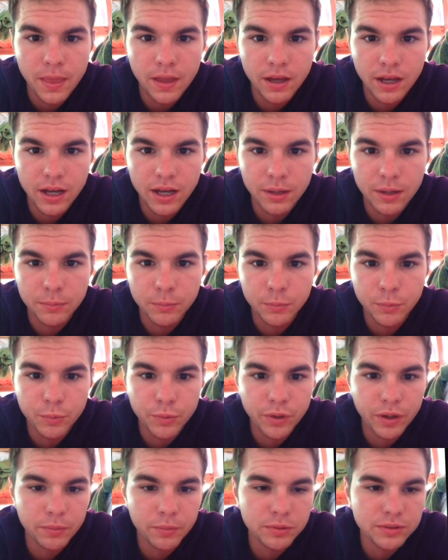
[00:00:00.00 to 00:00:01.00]
We
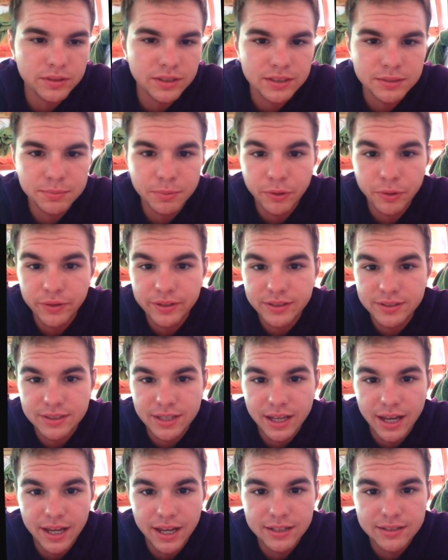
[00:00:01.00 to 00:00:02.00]
were able to experience
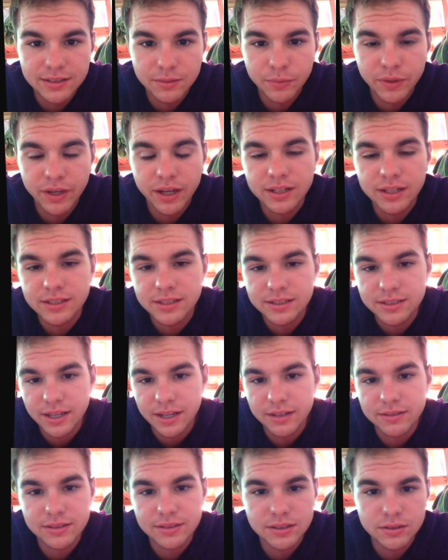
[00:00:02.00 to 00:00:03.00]
that, and we got a
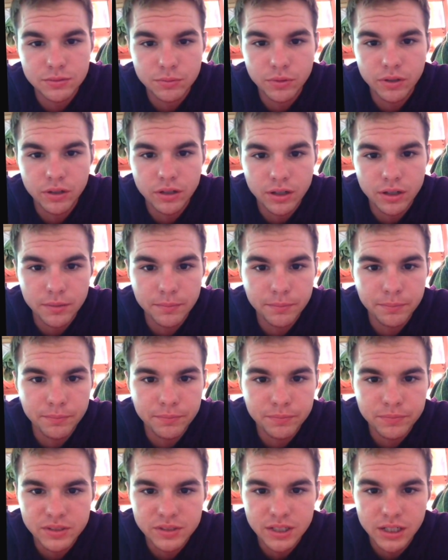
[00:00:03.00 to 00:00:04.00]
discount since we're
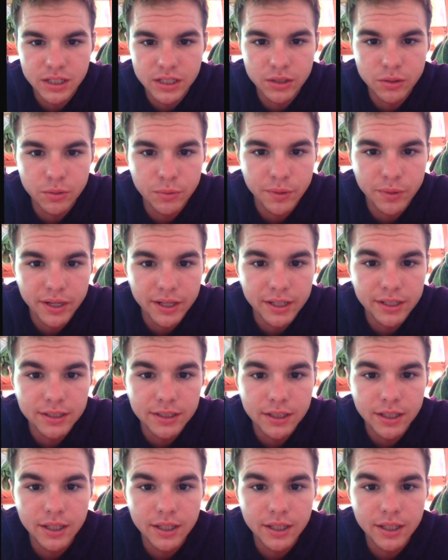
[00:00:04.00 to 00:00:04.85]
studying away.